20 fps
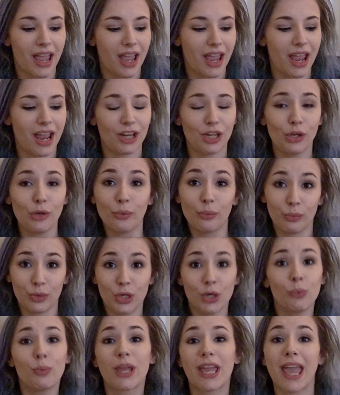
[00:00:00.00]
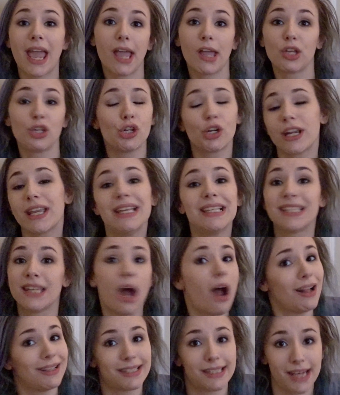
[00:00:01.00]
And he's
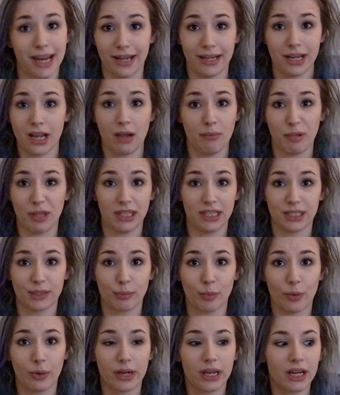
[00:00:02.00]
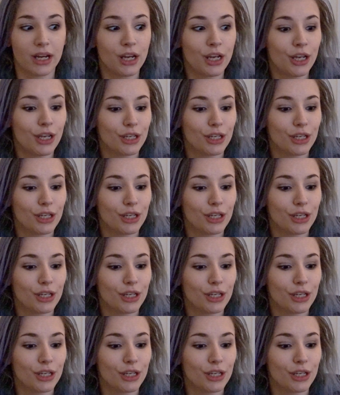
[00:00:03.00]
not standing up at this point.